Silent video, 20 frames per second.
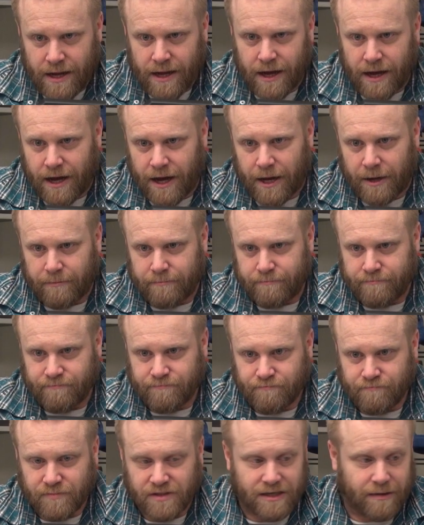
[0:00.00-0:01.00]

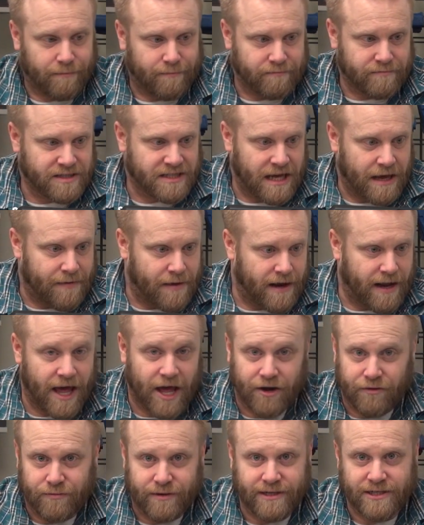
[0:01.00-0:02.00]
Some say that
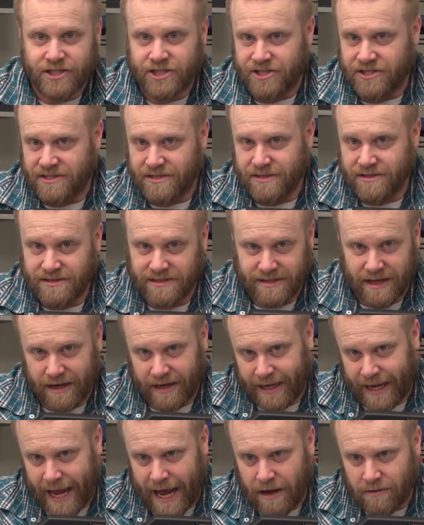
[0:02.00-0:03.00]
Henry is just
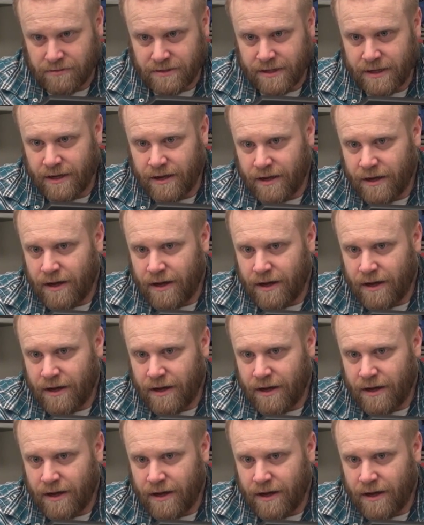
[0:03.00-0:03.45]
selling out,